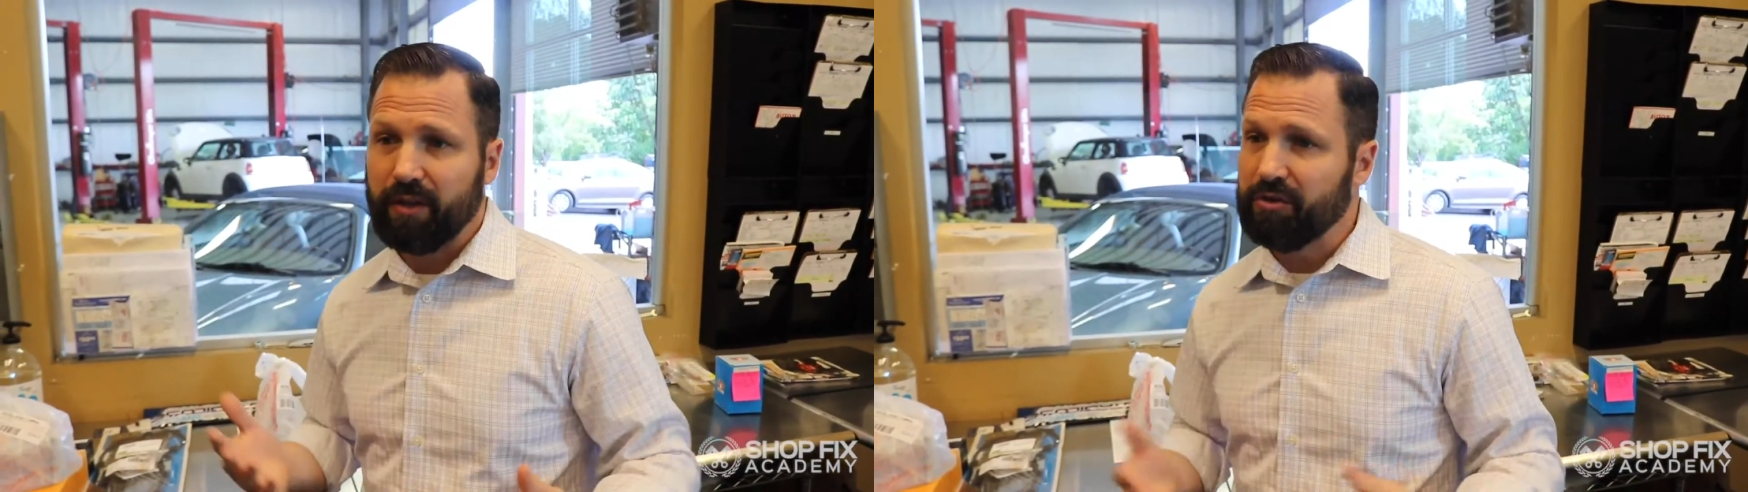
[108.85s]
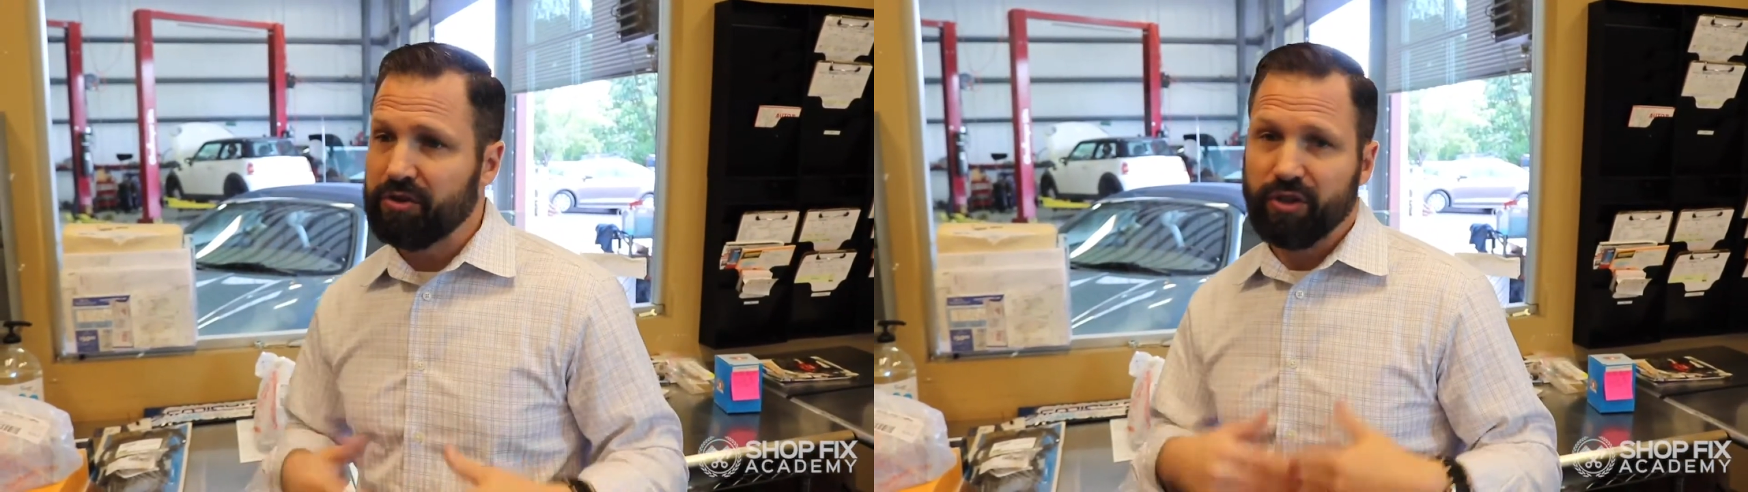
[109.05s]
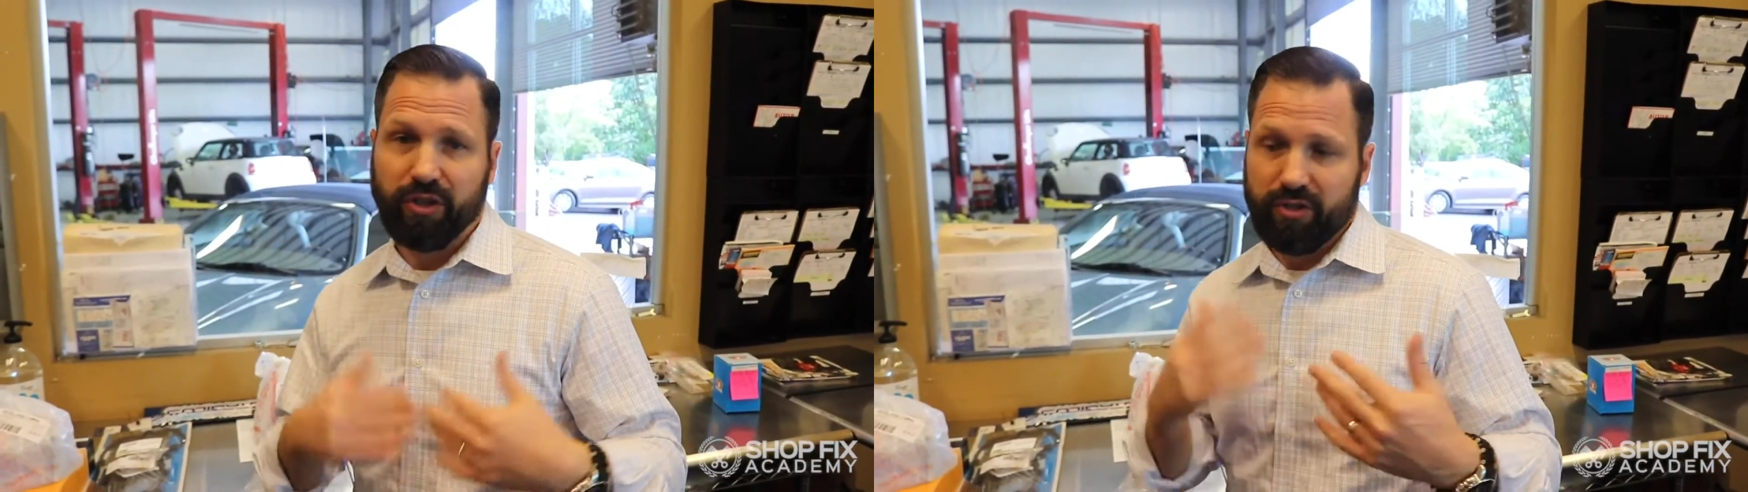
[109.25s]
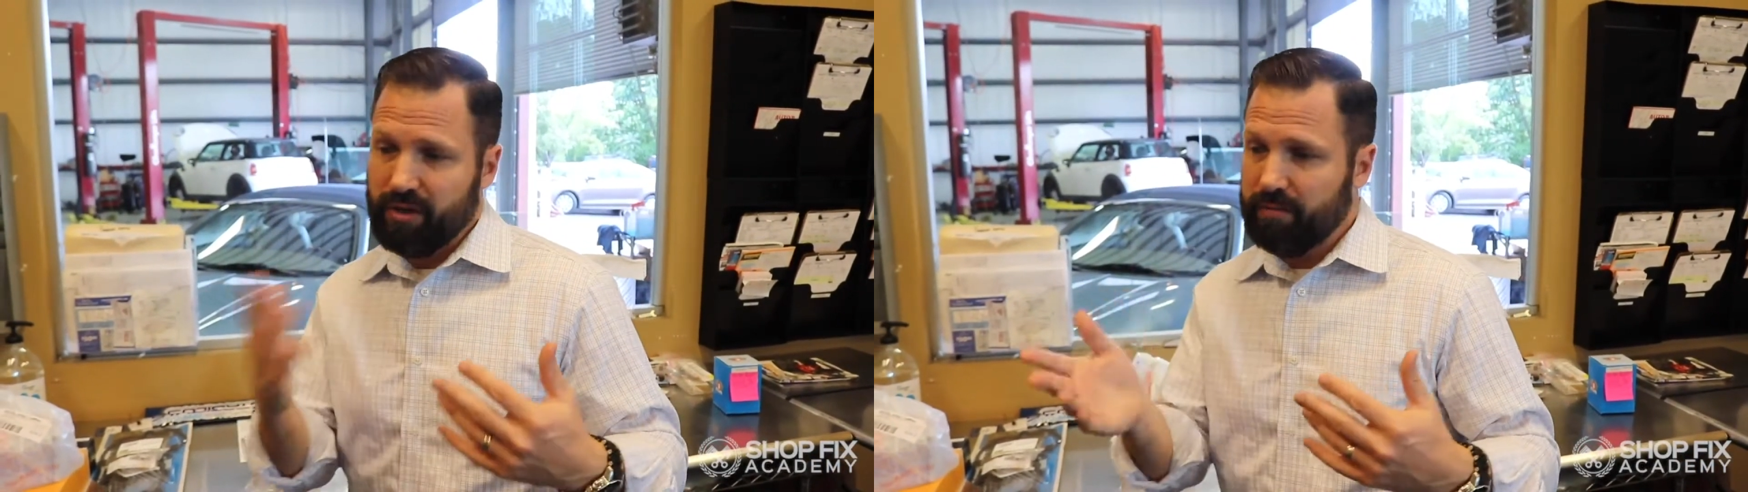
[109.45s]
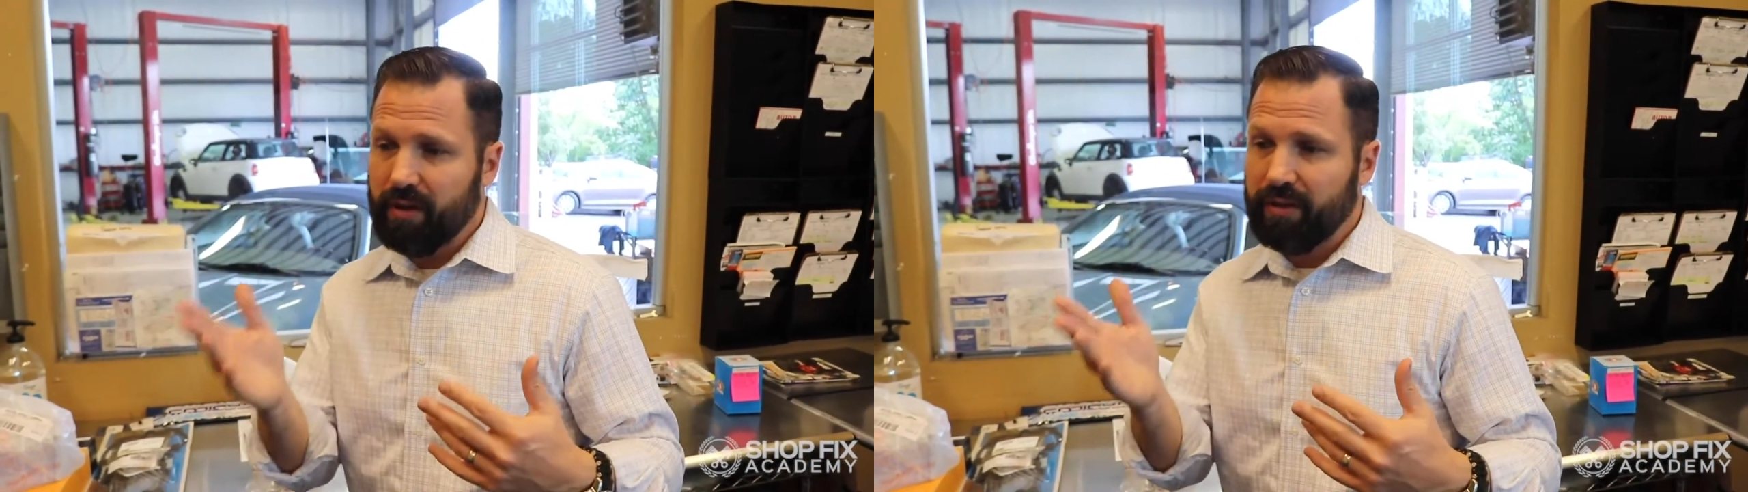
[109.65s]
You're just going to
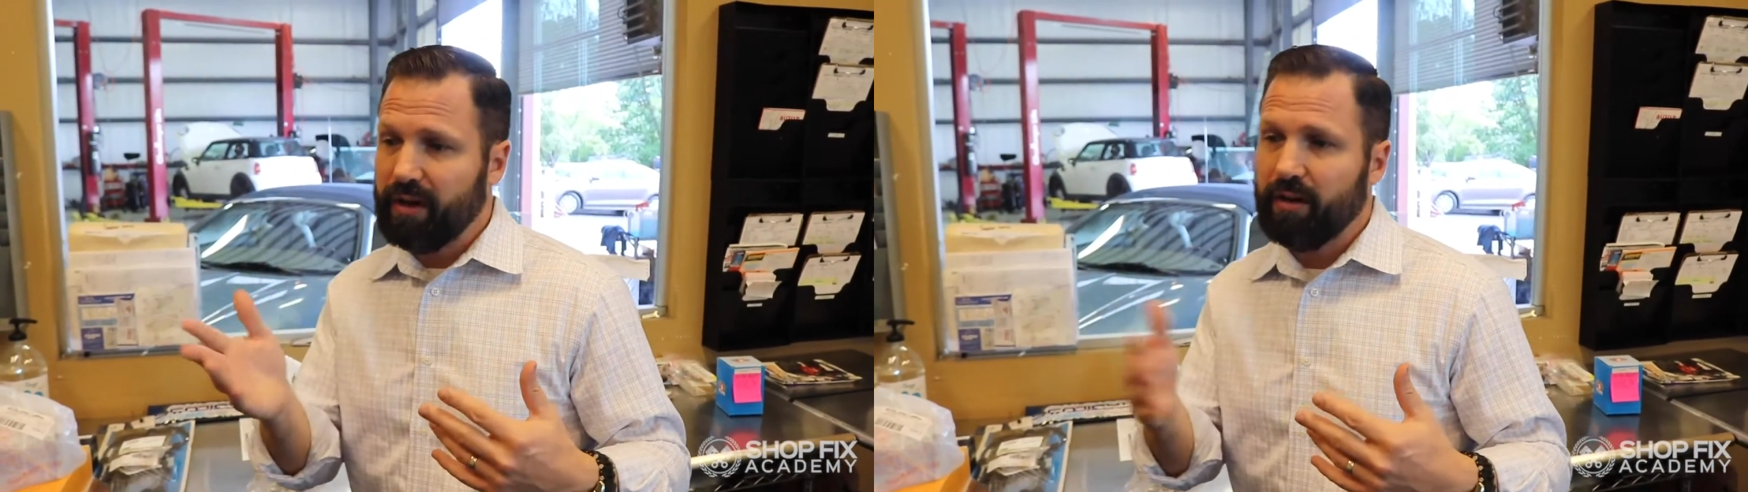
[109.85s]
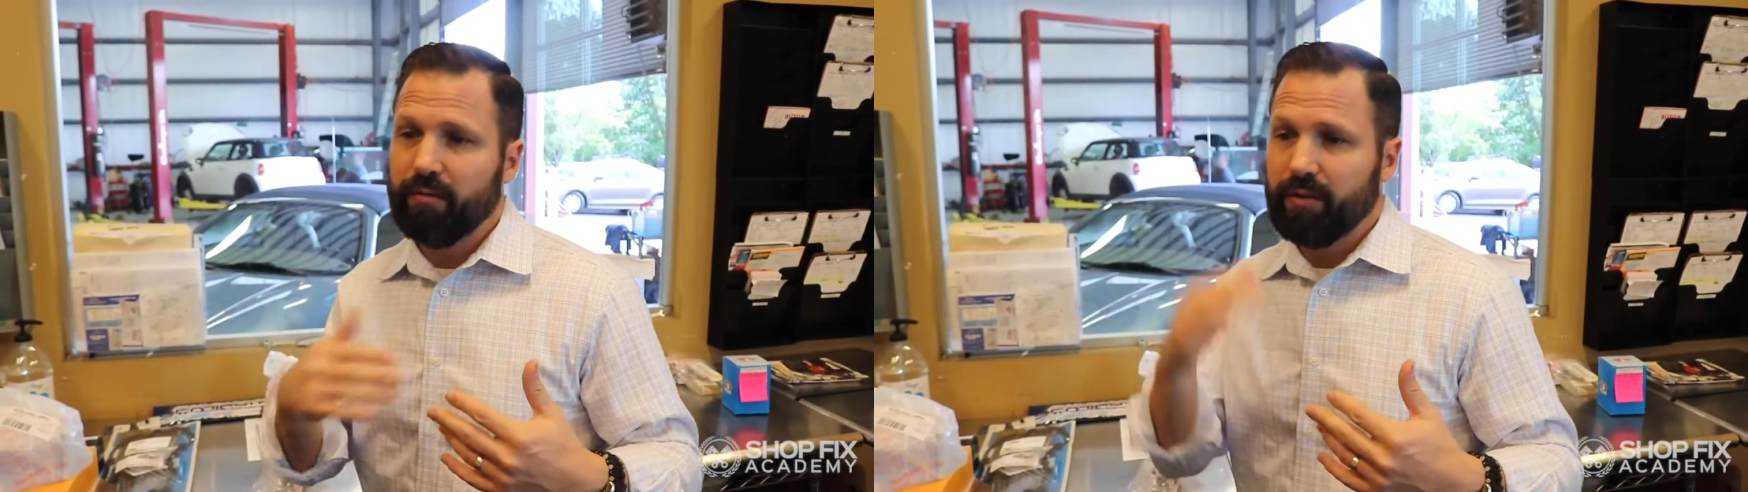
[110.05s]
jump on there,